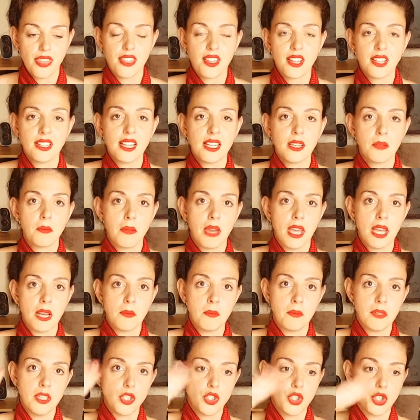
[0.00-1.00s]
thing that made
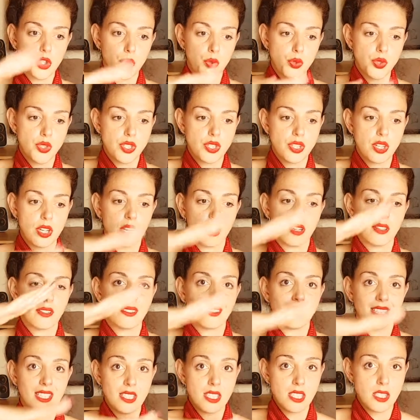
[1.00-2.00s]
me choose
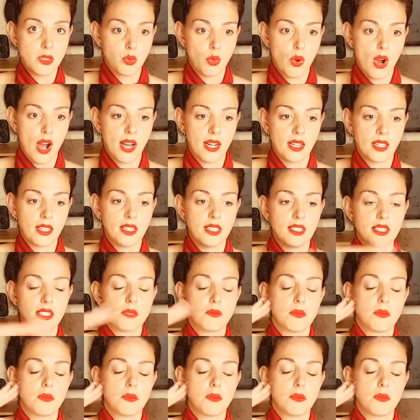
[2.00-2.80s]
this one is